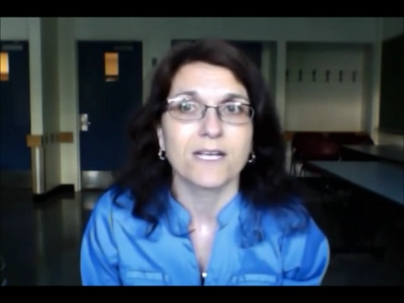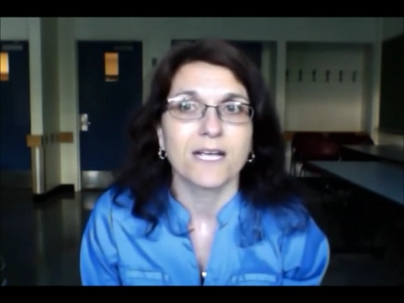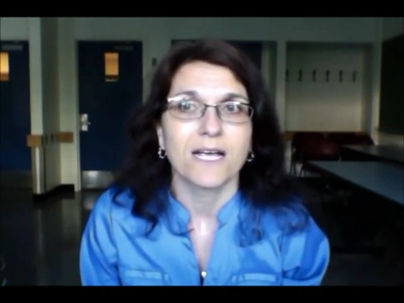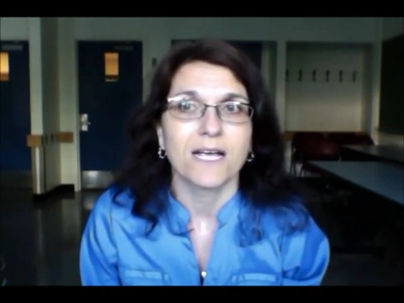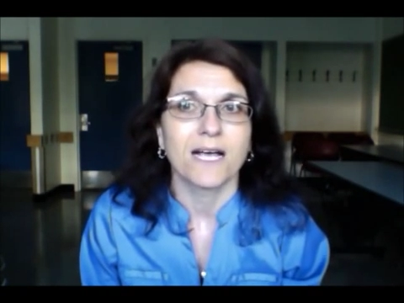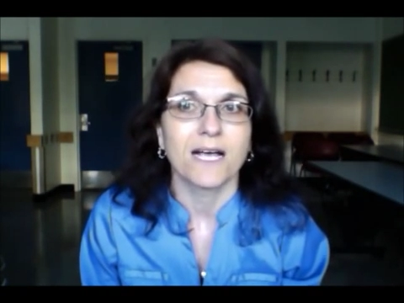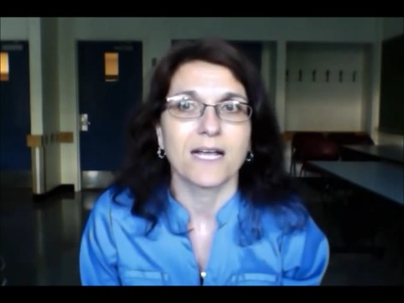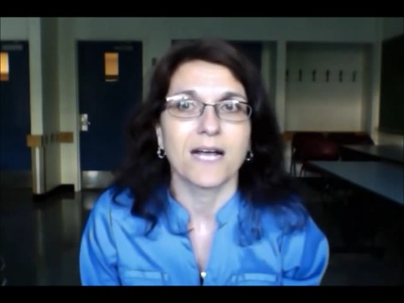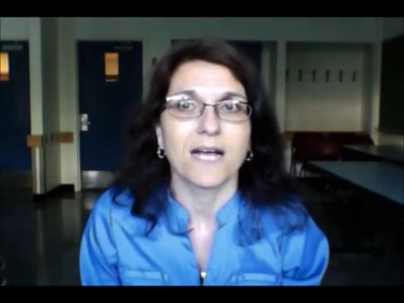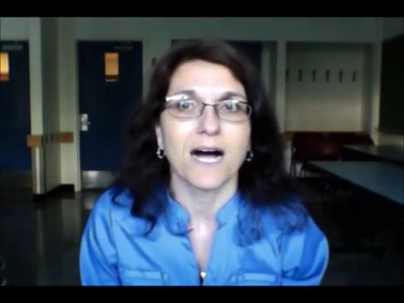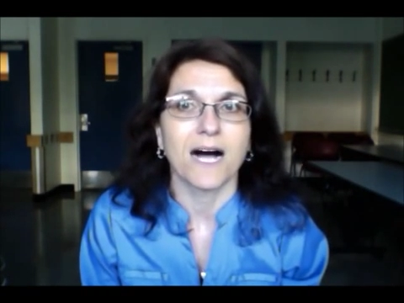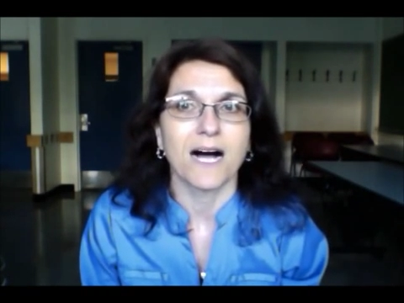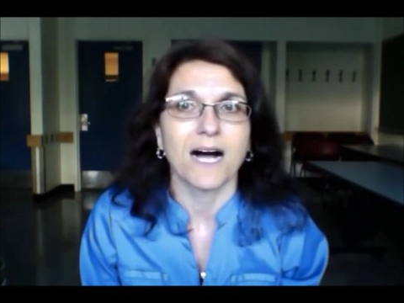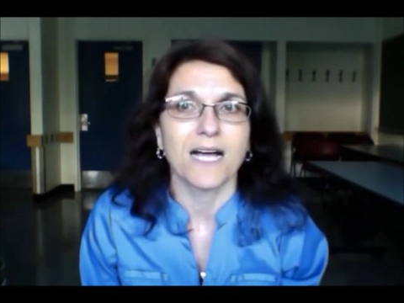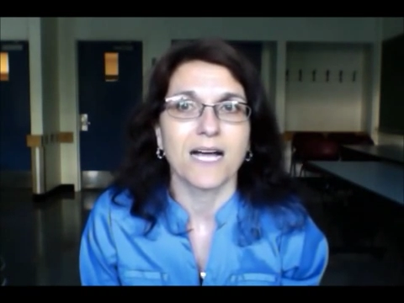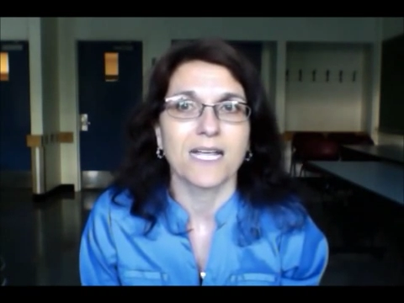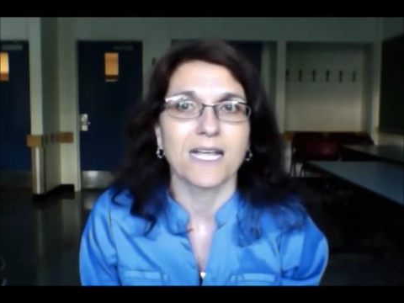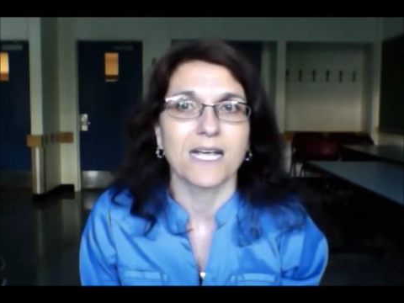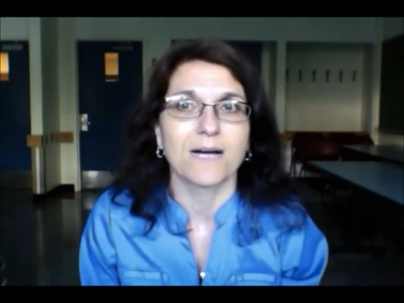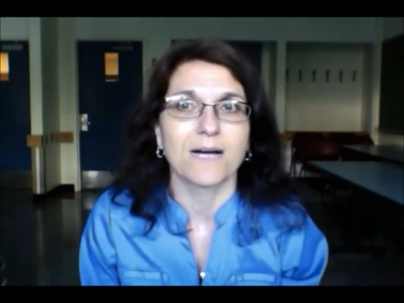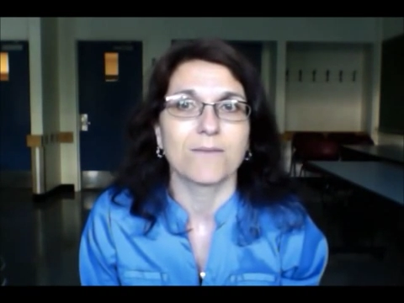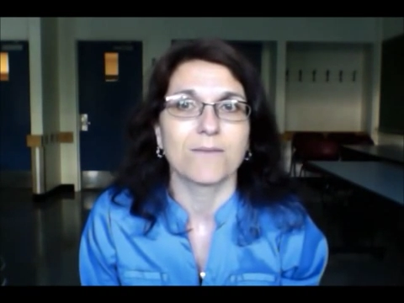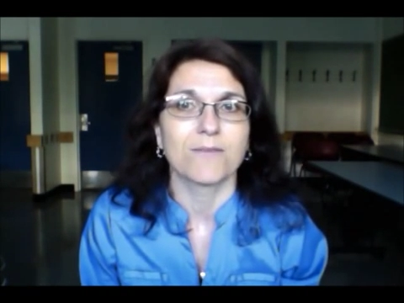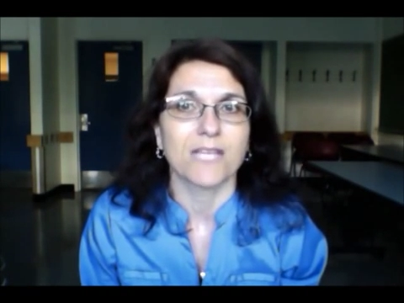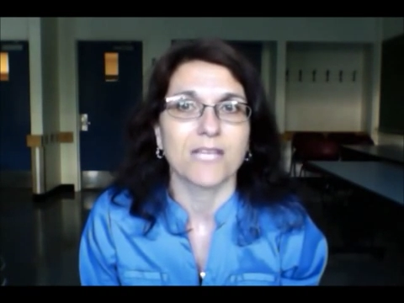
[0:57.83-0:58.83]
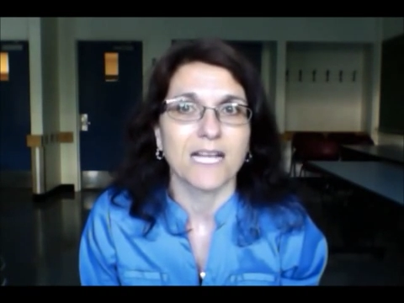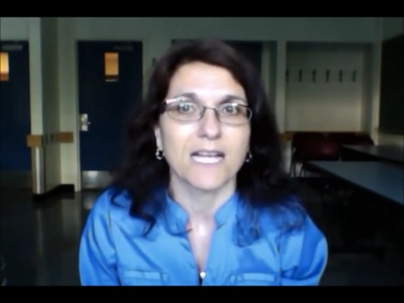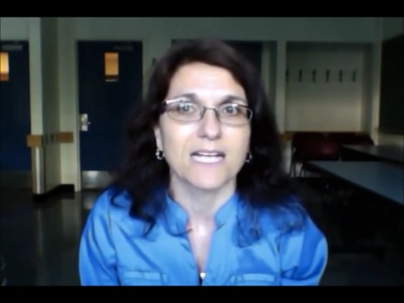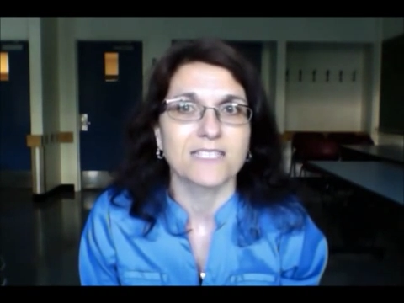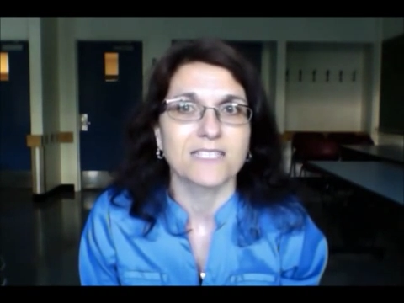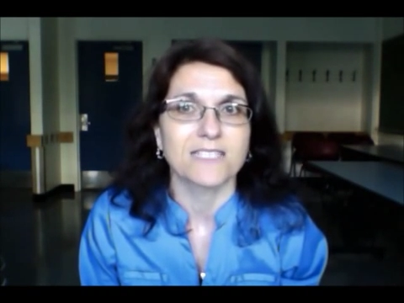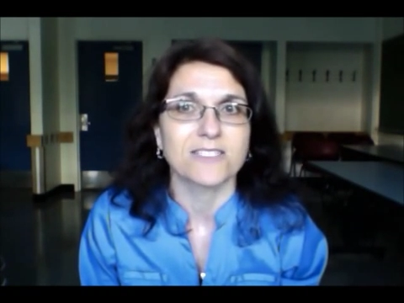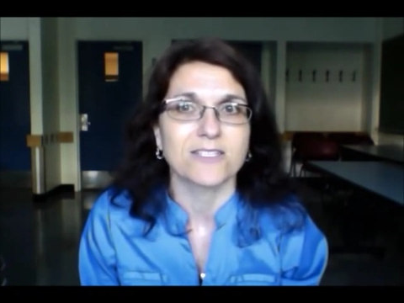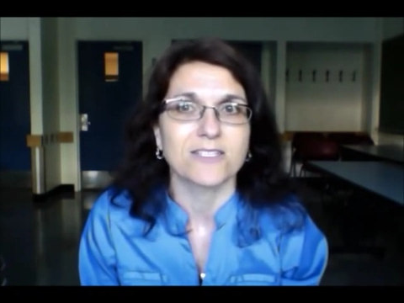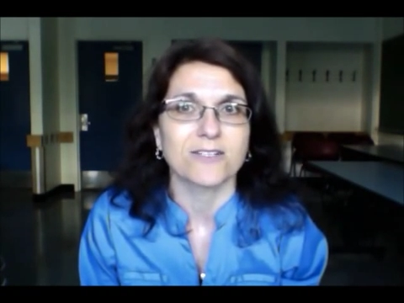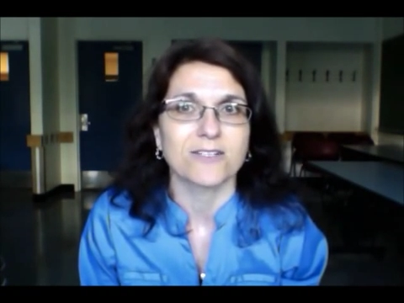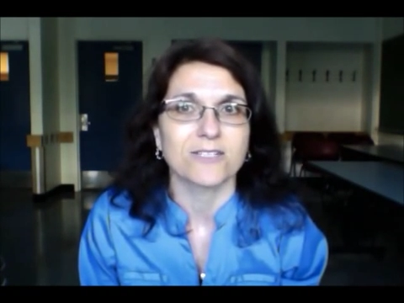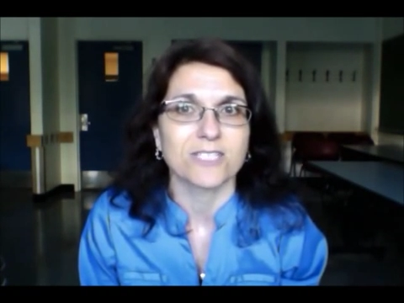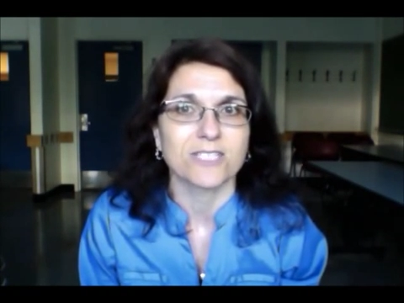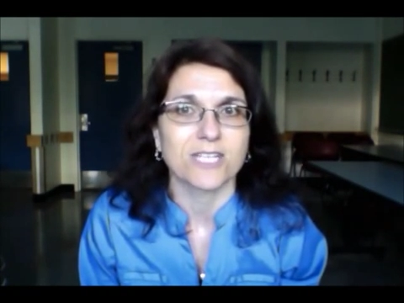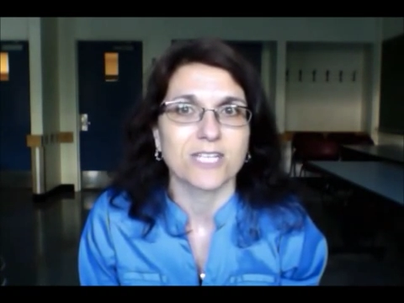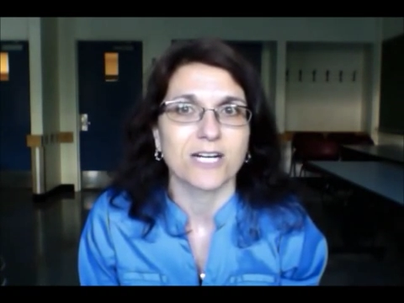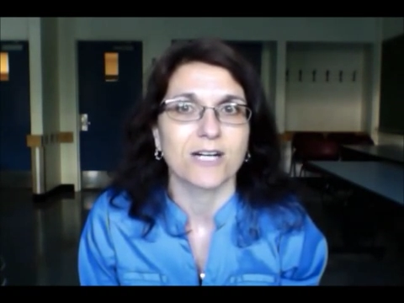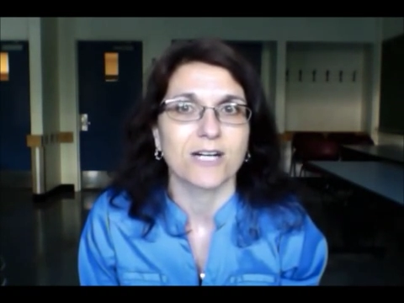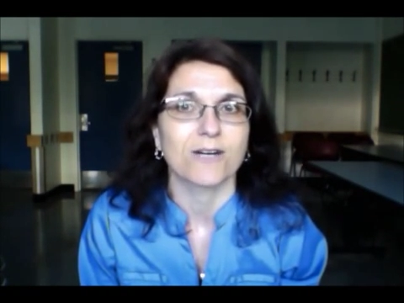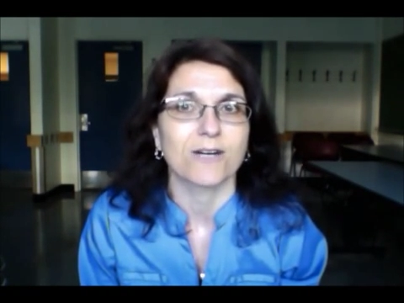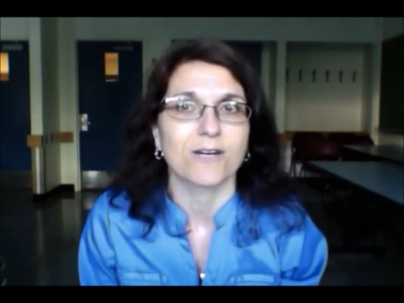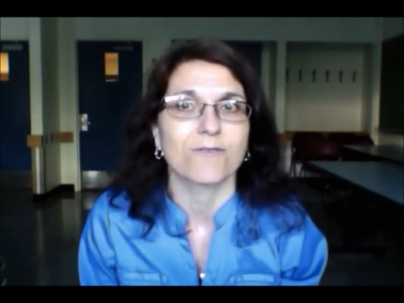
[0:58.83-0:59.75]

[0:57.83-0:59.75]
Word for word: and I am the N SERC Chair for